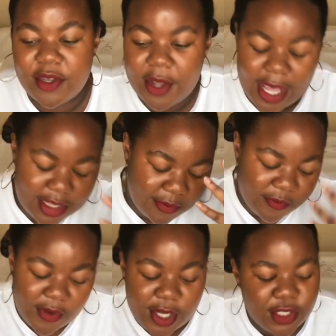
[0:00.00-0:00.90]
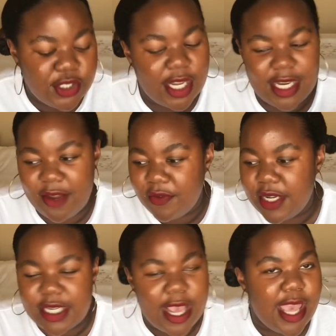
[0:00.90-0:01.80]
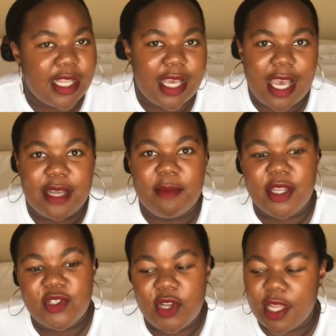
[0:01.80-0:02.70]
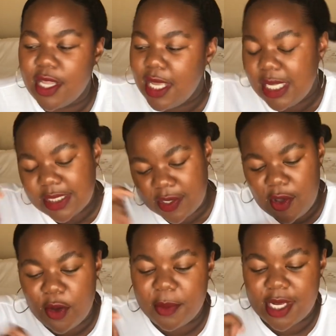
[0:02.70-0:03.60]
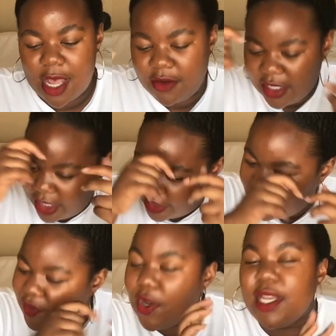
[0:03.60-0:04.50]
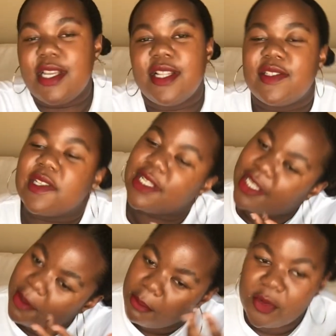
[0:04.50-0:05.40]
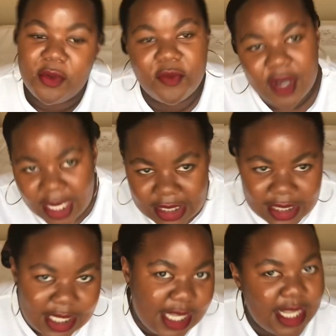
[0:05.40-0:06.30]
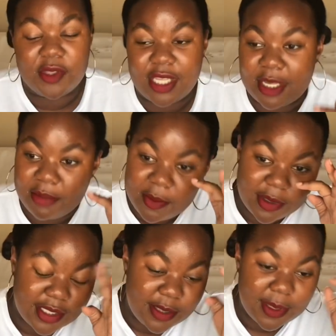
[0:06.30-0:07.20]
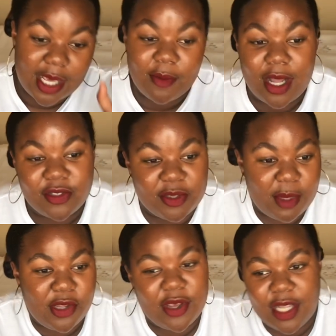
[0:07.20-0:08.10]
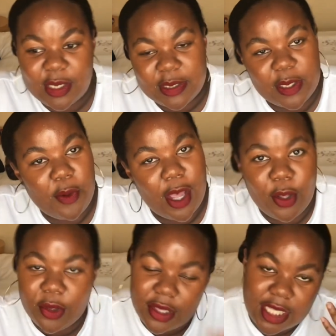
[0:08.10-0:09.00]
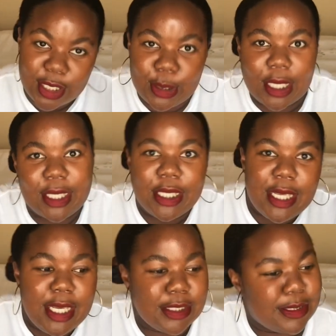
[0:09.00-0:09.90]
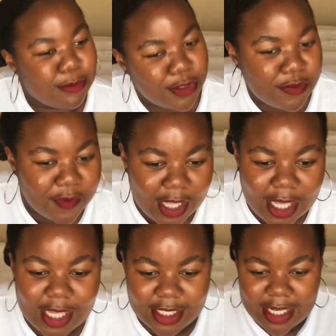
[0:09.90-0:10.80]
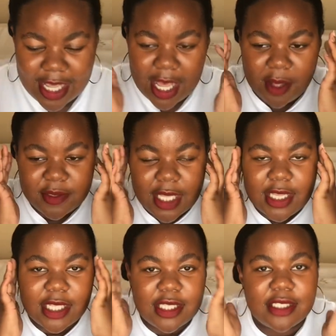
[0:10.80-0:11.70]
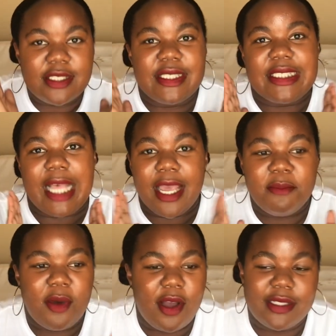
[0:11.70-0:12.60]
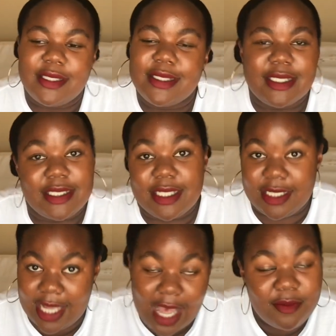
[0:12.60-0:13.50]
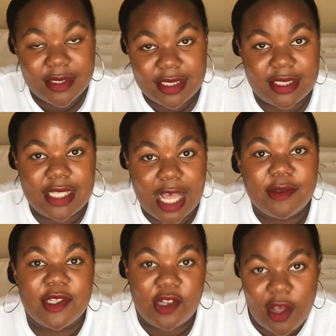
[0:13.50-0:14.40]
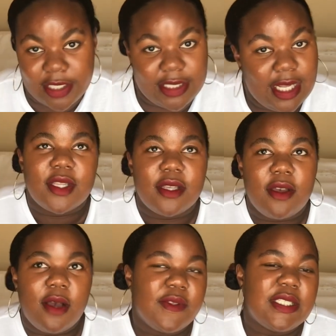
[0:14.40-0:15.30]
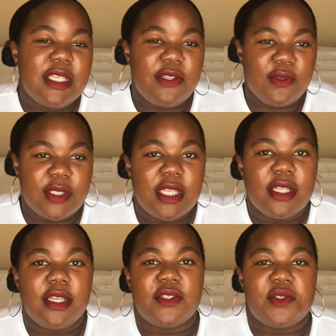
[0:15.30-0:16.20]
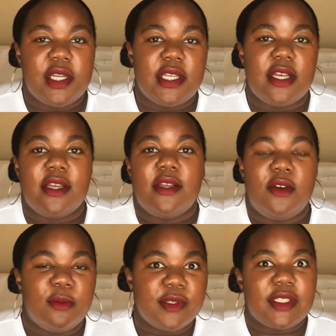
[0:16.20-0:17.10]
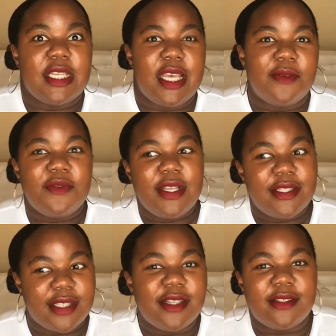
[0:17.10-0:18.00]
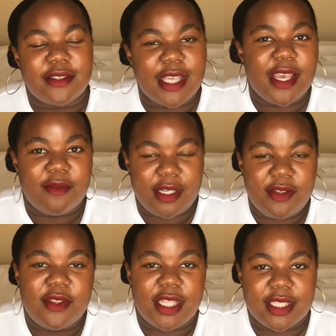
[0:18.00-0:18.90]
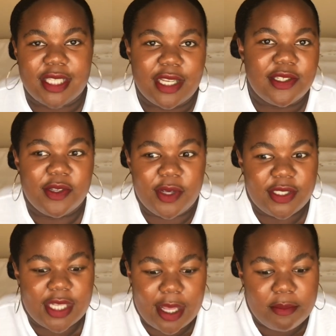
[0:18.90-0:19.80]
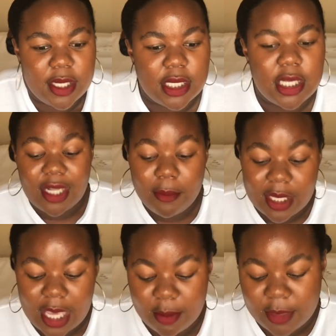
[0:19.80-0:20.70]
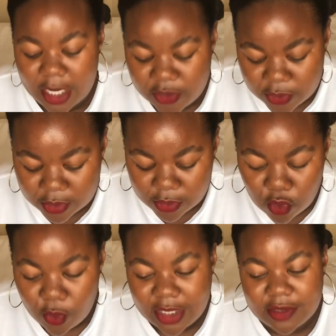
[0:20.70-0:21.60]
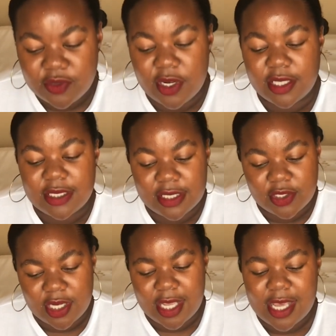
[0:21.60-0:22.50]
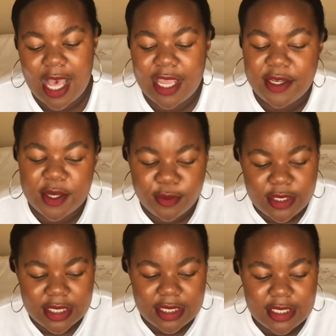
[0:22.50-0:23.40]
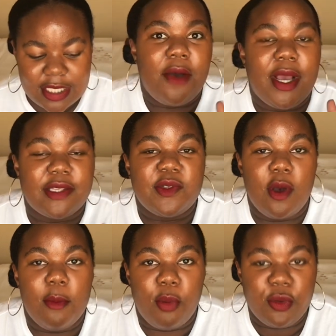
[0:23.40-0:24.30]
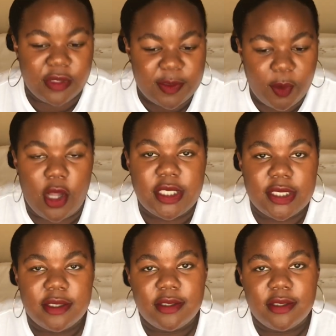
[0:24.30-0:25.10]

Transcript: you know, I had the fringe and every day, like I'd make sure to comb it out and like straighten it so that it can move nicely and people used to be like wow Charmaine, your hair looks so healthy like it's moving and I also have like the little side parts listen I was I was a lot Obviously, using a straightener almost every single day, what do you think is actually going to happen? When I became natural or when I was transitioning, I noticed that I saw a bald spot.